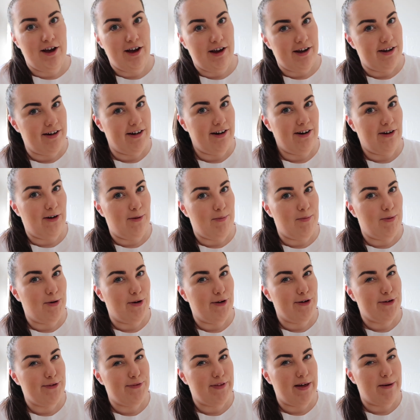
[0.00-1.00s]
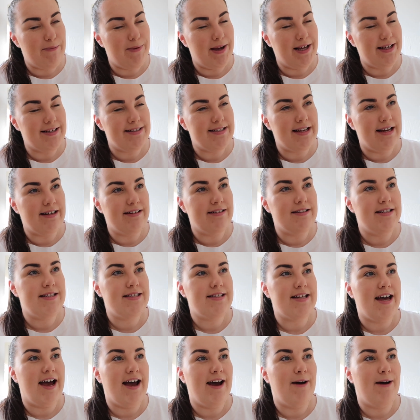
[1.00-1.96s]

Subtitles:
earn a lot more, if that makes sense,